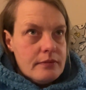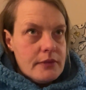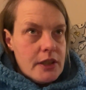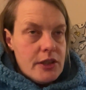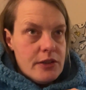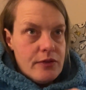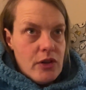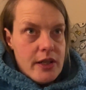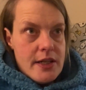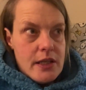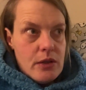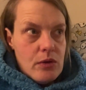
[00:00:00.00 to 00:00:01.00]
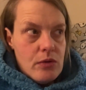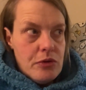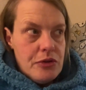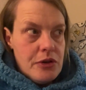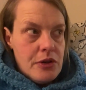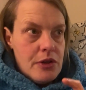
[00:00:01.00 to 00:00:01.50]
because they've got a deal
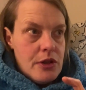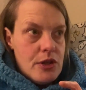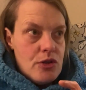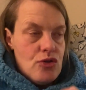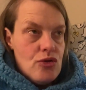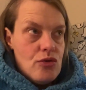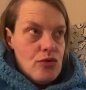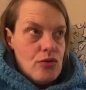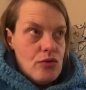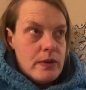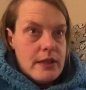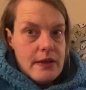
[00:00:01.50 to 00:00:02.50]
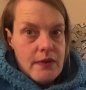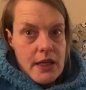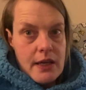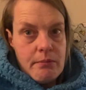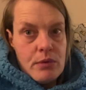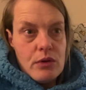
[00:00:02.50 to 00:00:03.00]
on the new Stephen
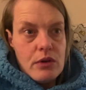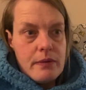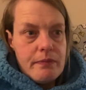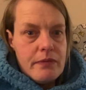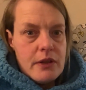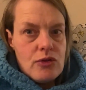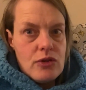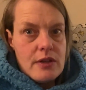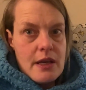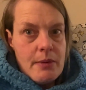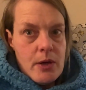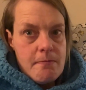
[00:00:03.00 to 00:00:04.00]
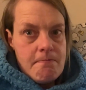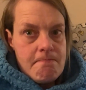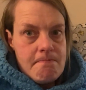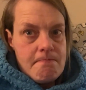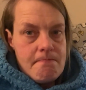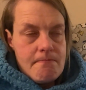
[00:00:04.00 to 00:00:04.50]
King book that's just came out.
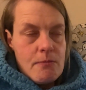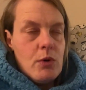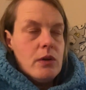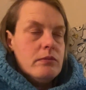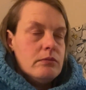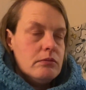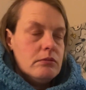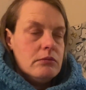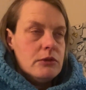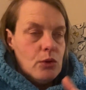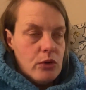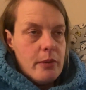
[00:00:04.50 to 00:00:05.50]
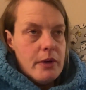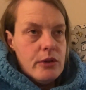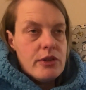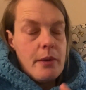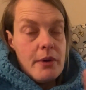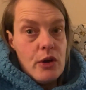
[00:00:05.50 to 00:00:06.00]
Well, it's not coming out,
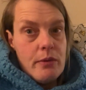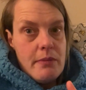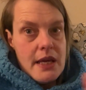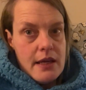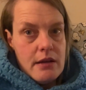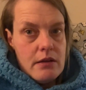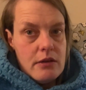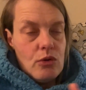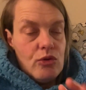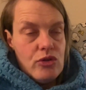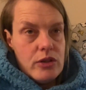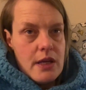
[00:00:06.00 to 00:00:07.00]
it's coming out in May, not just